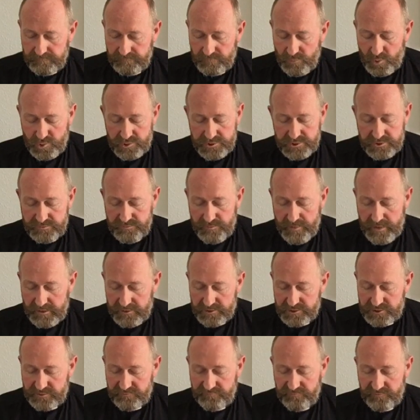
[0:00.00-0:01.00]
Most
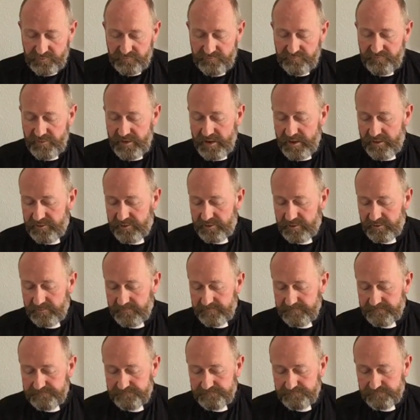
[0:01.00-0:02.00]
merciful Father,
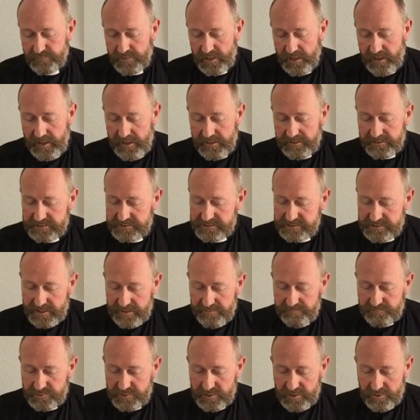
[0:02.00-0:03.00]

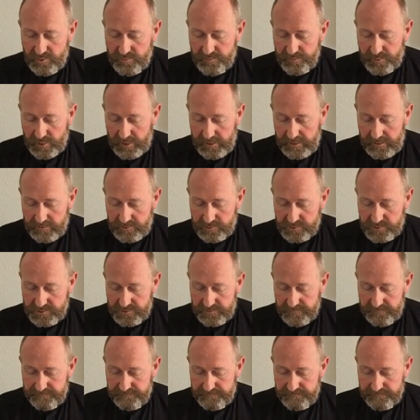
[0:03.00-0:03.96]
accept our prayers,